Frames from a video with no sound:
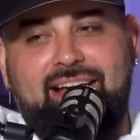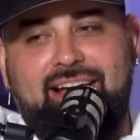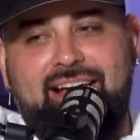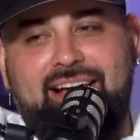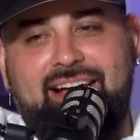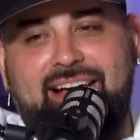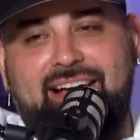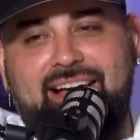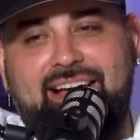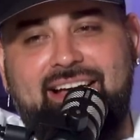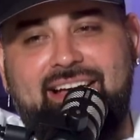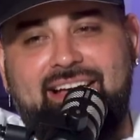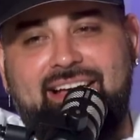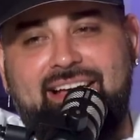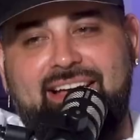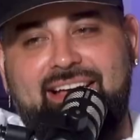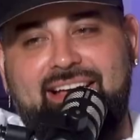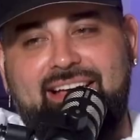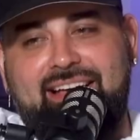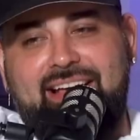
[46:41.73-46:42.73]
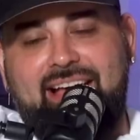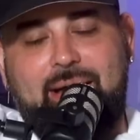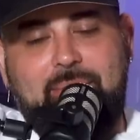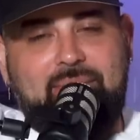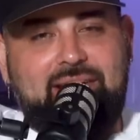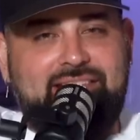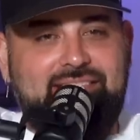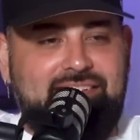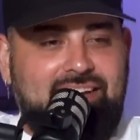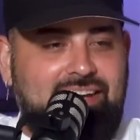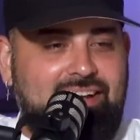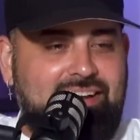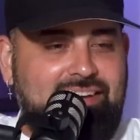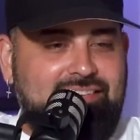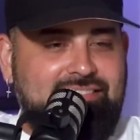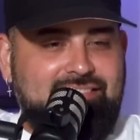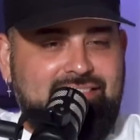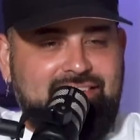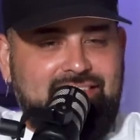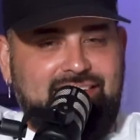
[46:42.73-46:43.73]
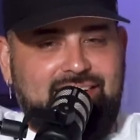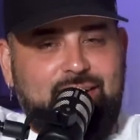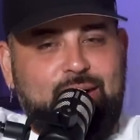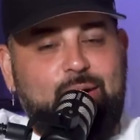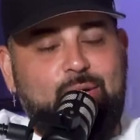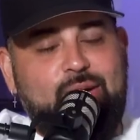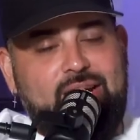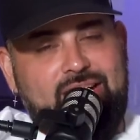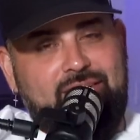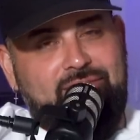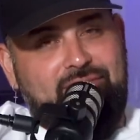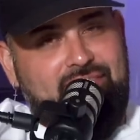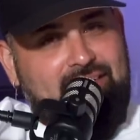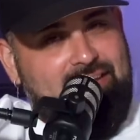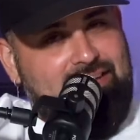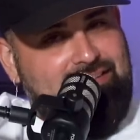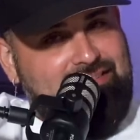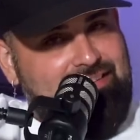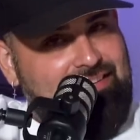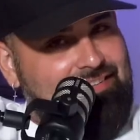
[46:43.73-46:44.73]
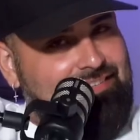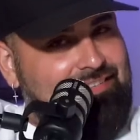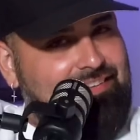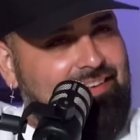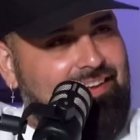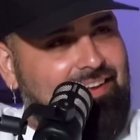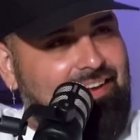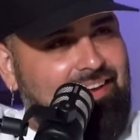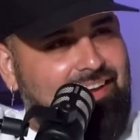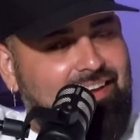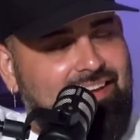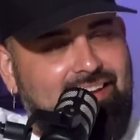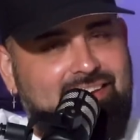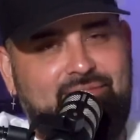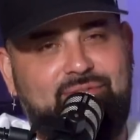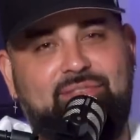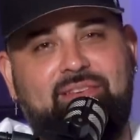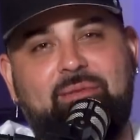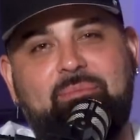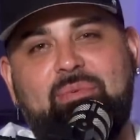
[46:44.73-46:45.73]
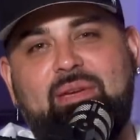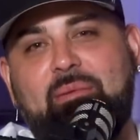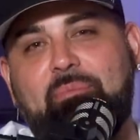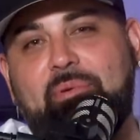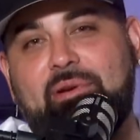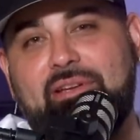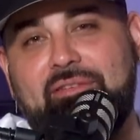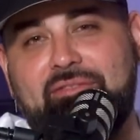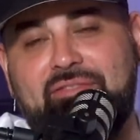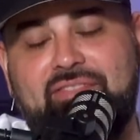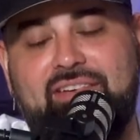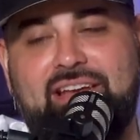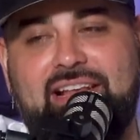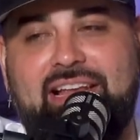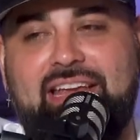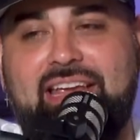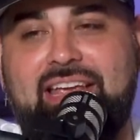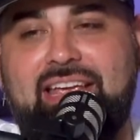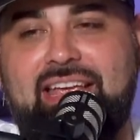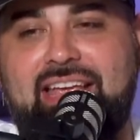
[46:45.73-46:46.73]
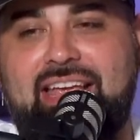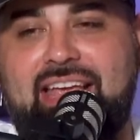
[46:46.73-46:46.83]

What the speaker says: I'm excited to go eat a Philly cheesesteak for the people in Philly.